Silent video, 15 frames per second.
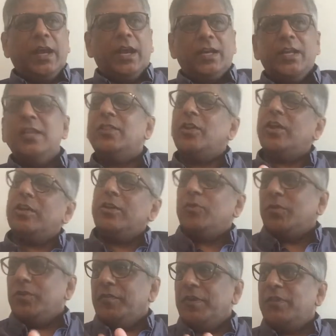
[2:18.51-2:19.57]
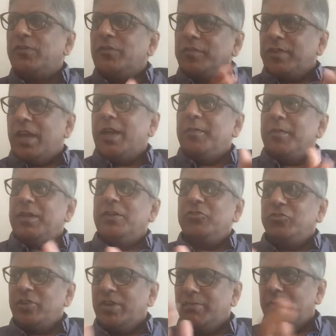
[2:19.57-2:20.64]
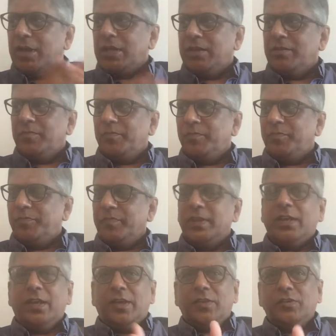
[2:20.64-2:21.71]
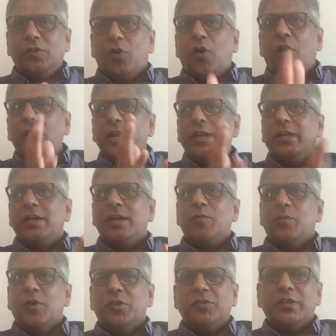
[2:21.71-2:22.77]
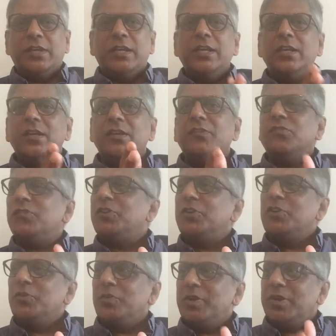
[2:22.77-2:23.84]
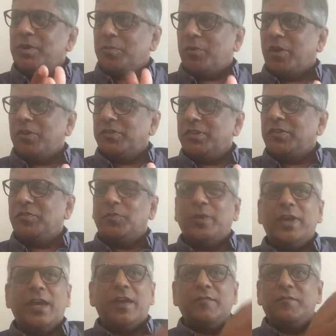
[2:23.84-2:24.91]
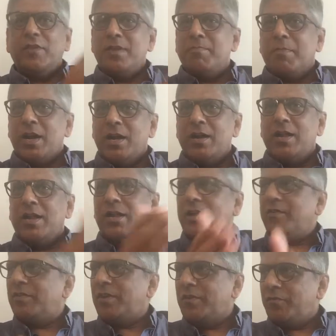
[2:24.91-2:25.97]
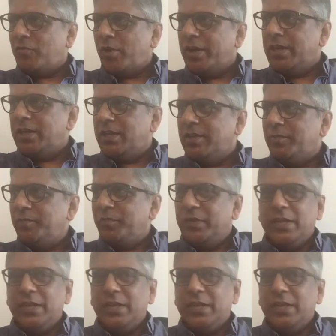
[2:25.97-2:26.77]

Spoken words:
And he thought it was a waste of time, energy and money. So all he did was that he instituted a process where every Monday and every Friday,